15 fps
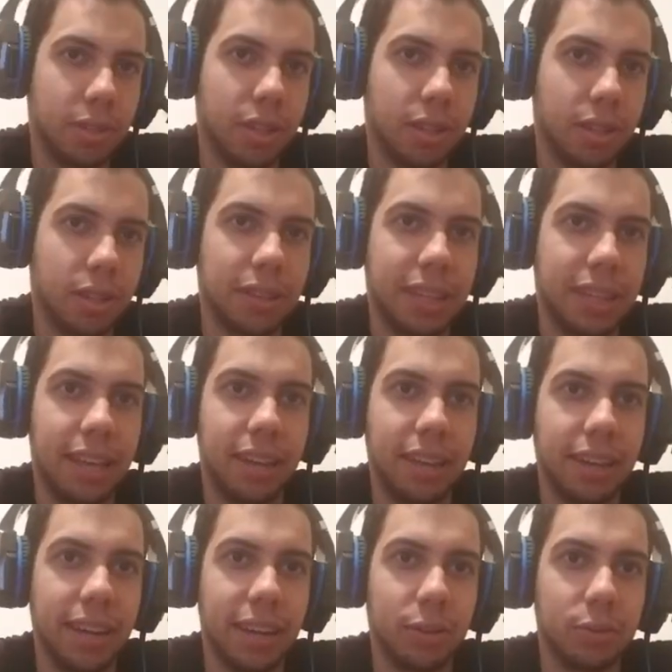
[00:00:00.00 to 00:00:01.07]
to the
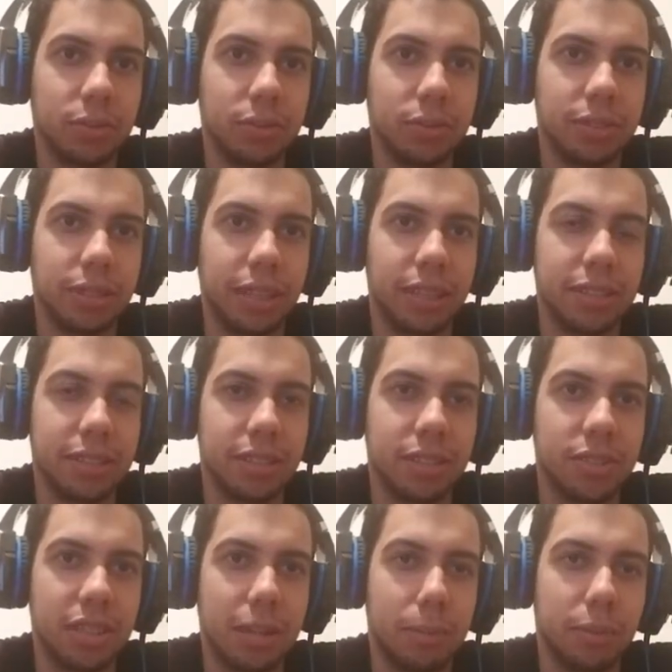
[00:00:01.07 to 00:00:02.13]
ending now? Like, because
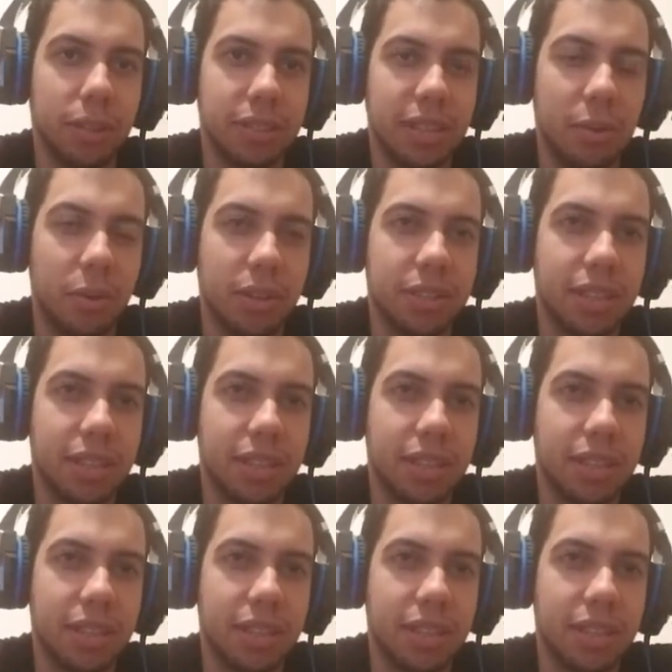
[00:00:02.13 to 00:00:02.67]
there's a couple things I want to